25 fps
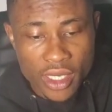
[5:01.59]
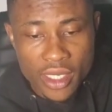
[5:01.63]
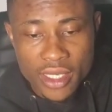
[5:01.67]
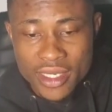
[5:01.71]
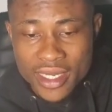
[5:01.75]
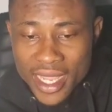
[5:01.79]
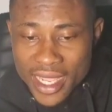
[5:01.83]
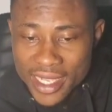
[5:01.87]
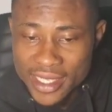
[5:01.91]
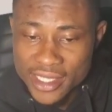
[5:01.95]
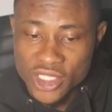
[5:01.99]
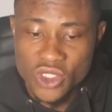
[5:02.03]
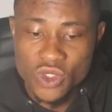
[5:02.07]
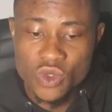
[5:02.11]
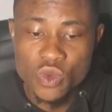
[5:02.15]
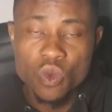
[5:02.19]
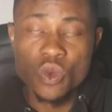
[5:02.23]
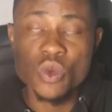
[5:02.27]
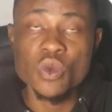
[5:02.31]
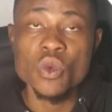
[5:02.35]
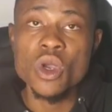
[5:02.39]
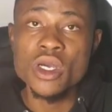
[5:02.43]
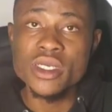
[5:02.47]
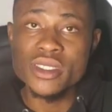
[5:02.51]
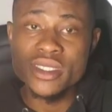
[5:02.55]
That is
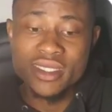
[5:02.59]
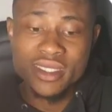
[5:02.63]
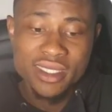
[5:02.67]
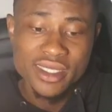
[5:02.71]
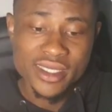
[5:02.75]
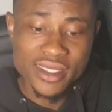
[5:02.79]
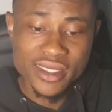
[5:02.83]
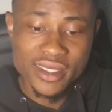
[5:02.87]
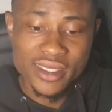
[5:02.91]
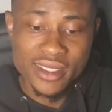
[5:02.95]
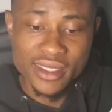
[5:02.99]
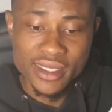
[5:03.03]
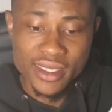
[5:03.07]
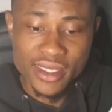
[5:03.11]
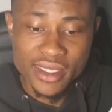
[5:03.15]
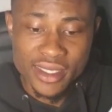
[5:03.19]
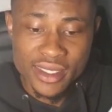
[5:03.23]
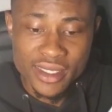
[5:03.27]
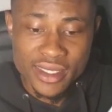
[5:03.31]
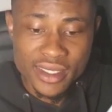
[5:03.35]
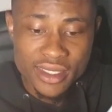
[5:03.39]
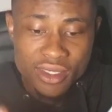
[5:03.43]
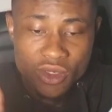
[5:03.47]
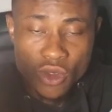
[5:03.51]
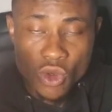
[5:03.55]
what this the
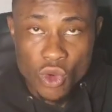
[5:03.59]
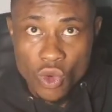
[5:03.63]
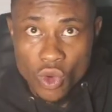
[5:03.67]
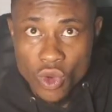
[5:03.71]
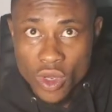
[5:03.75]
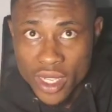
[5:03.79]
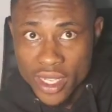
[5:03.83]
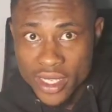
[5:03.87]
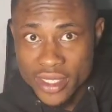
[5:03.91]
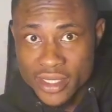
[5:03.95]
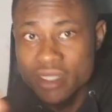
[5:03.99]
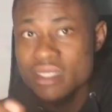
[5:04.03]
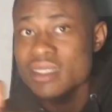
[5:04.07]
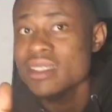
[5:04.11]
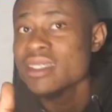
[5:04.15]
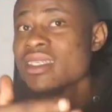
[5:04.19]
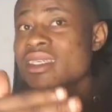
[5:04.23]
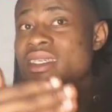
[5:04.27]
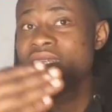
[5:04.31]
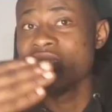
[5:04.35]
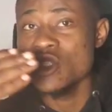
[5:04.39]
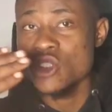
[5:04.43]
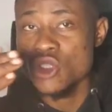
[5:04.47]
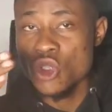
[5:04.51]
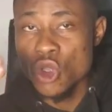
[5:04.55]
hidden OS
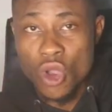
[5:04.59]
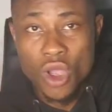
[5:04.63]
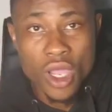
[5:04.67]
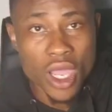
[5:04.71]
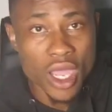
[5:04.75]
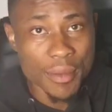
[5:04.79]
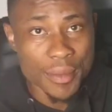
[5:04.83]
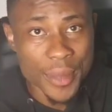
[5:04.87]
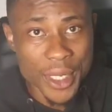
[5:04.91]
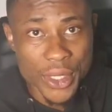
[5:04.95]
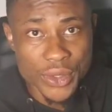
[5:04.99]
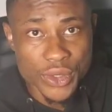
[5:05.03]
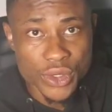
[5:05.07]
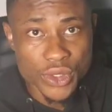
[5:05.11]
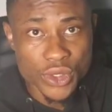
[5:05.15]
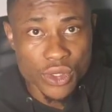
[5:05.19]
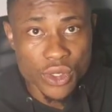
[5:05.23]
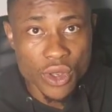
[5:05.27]
is all about.